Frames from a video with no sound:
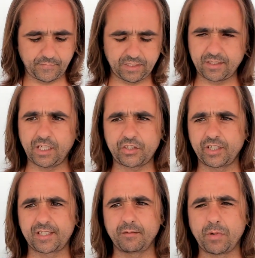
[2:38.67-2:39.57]
It's not
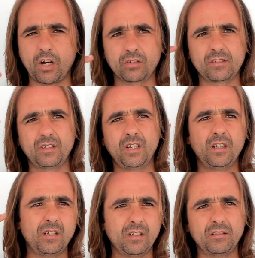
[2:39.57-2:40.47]
just about
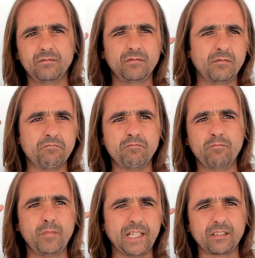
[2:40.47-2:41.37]

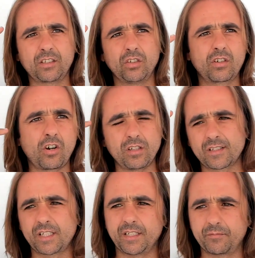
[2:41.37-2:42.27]
mental
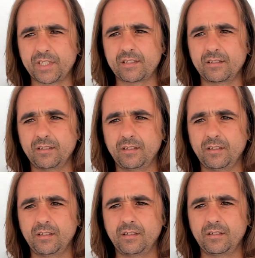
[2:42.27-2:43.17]
concepts.
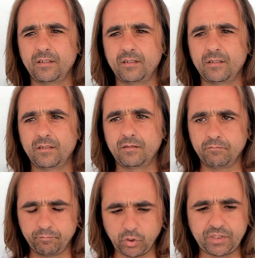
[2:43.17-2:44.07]

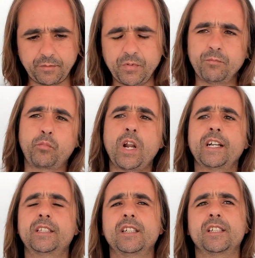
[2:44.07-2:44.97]
Put them in
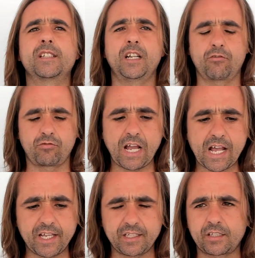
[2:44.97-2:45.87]
practice.
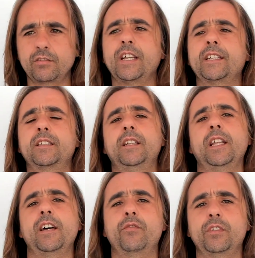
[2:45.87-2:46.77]
Arise to that
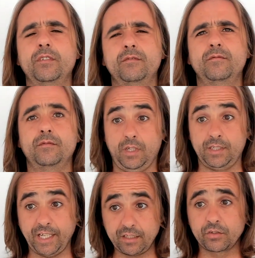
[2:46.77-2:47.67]
level.
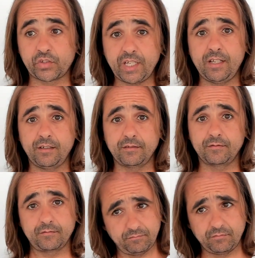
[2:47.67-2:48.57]
And then you'll see.
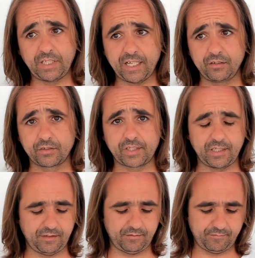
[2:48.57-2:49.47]
Then you'll see.